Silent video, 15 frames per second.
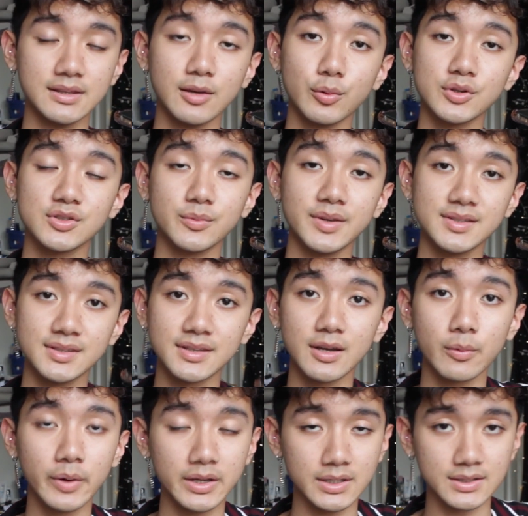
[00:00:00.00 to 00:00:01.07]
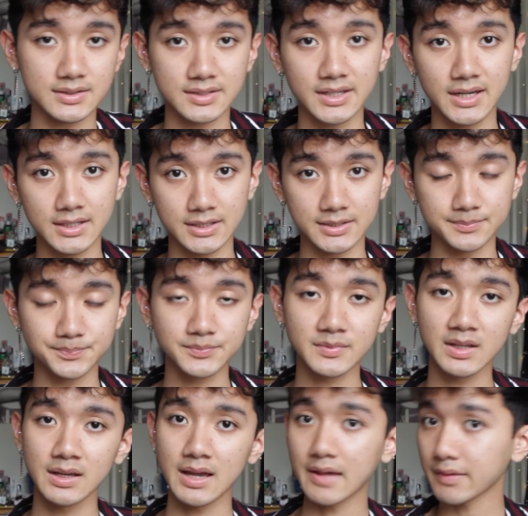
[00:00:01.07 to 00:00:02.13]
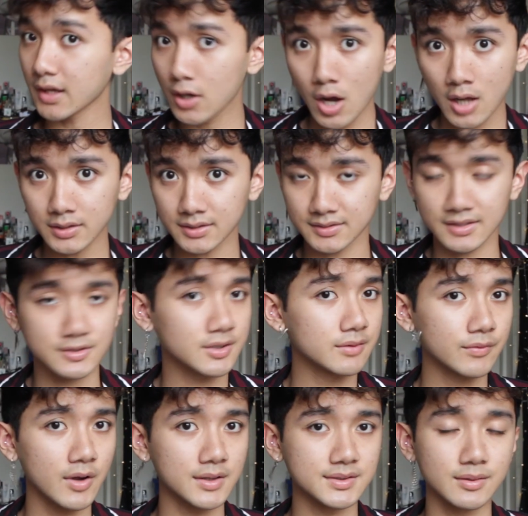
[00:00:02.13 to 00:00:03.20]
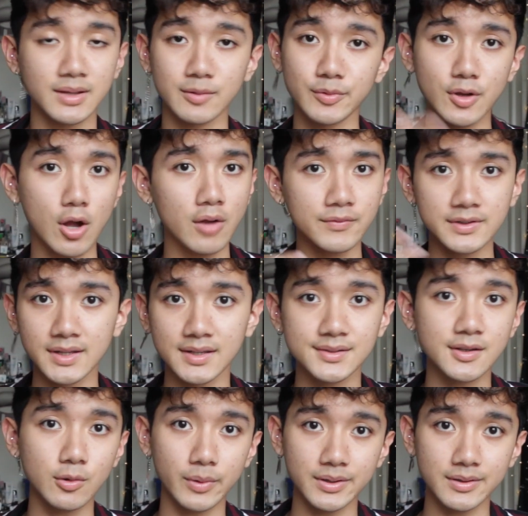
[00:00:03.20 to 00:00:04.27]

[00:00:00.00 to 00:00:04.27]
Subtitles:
They were squeezing their way in to get in, and they got in to the front. So like we all finessed our